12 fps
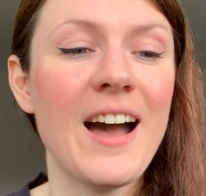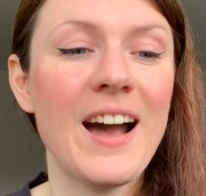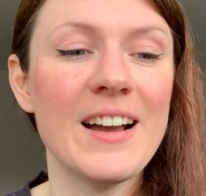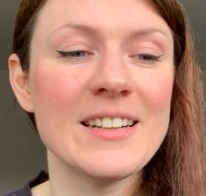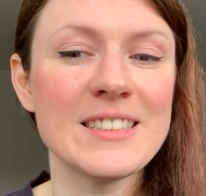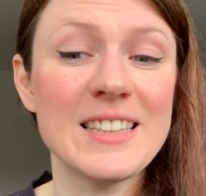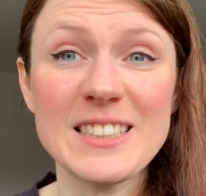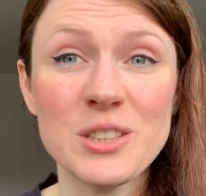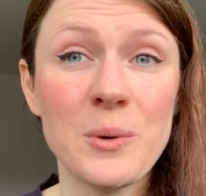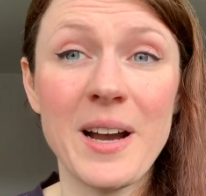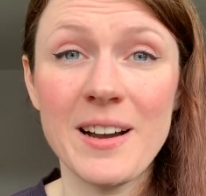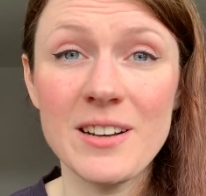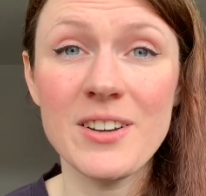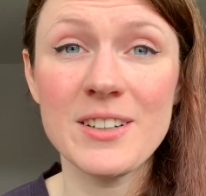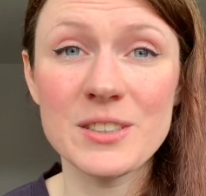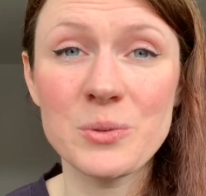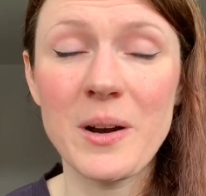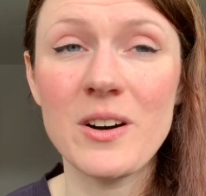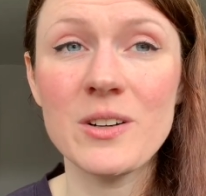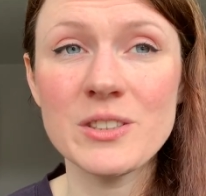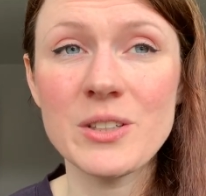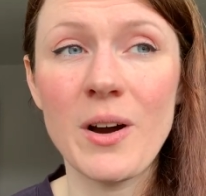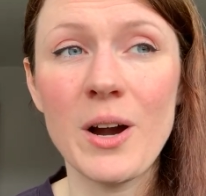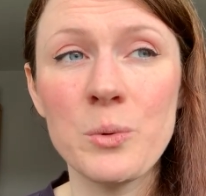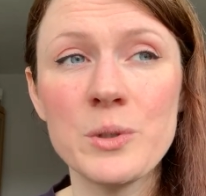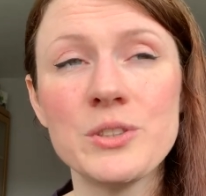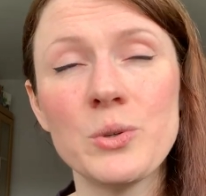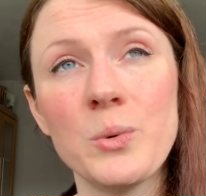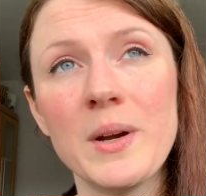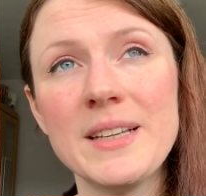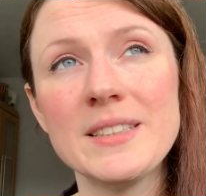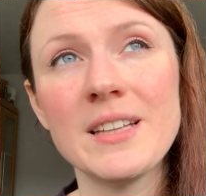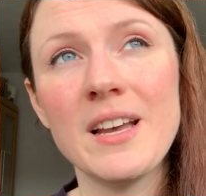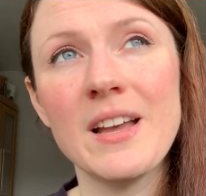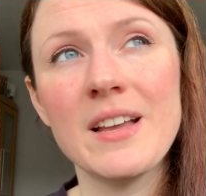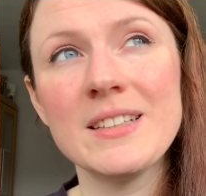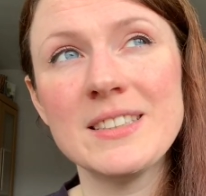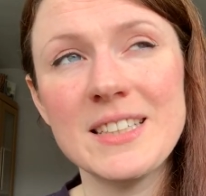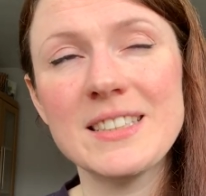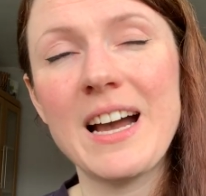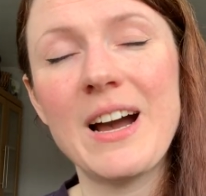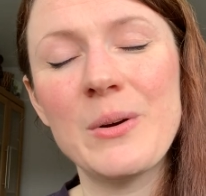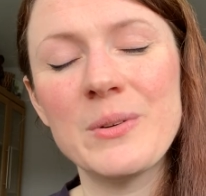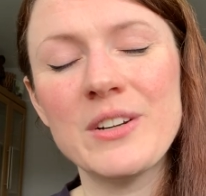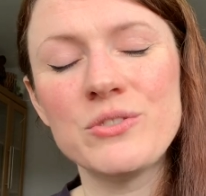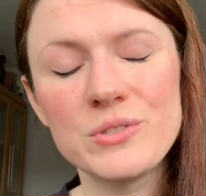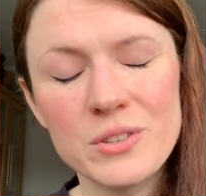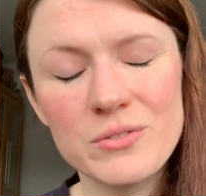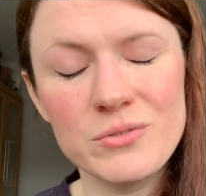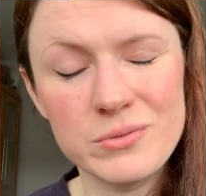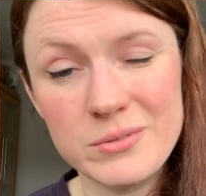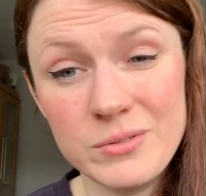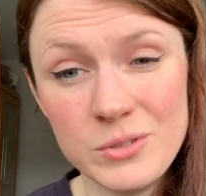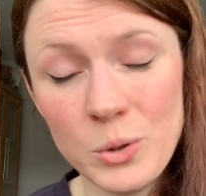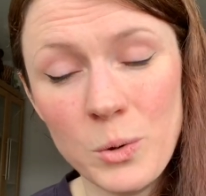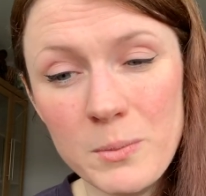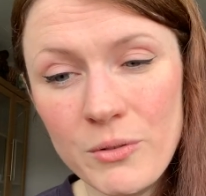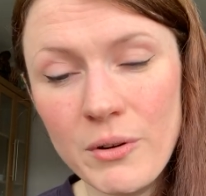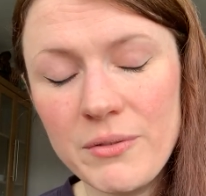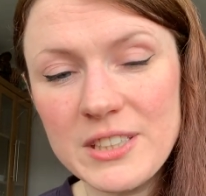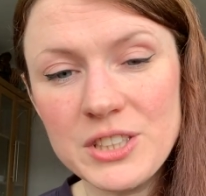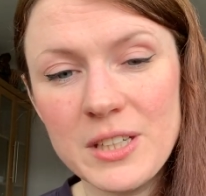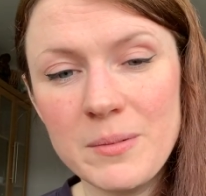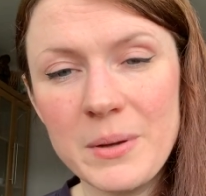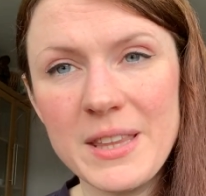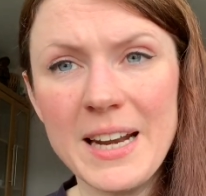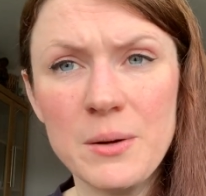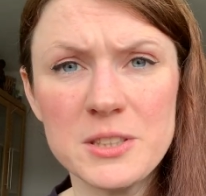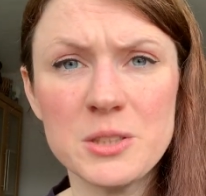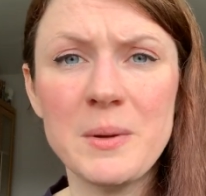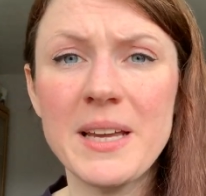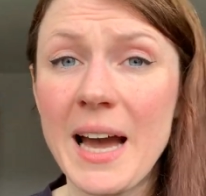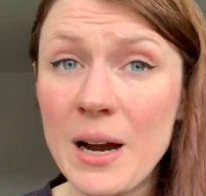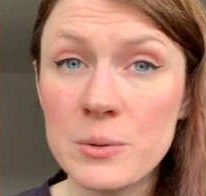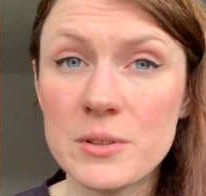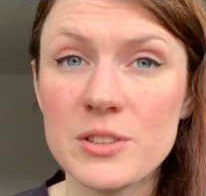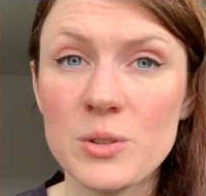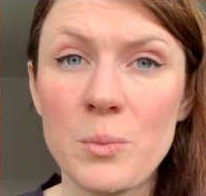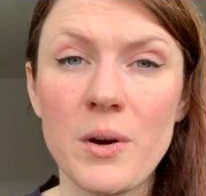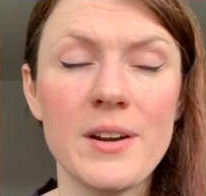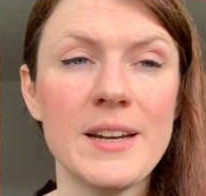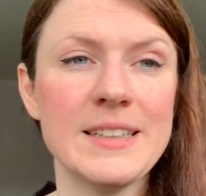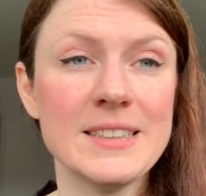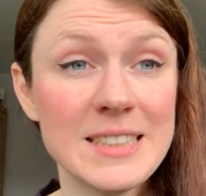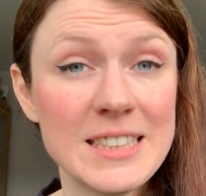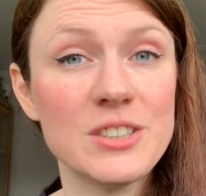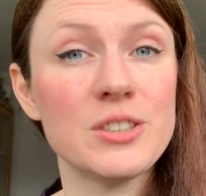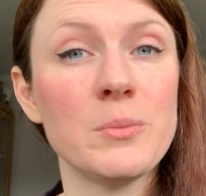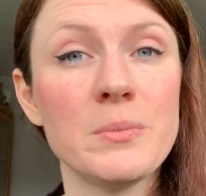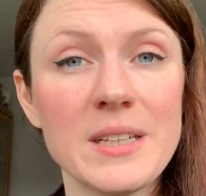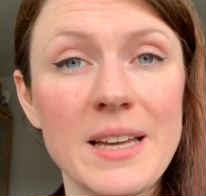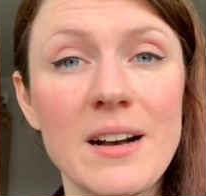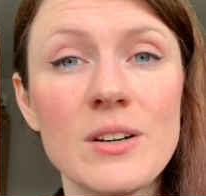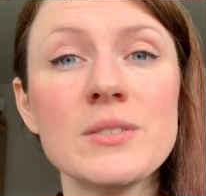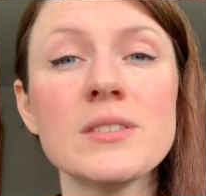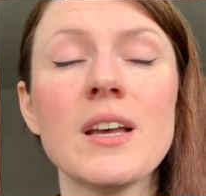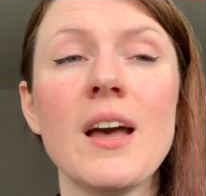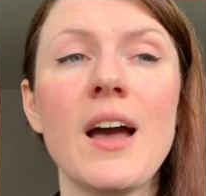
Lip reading: And that's the way I learned as well. So I would always sit down, I'd do all my revision, but then I would speak it out to someone and I'd teach somebody else.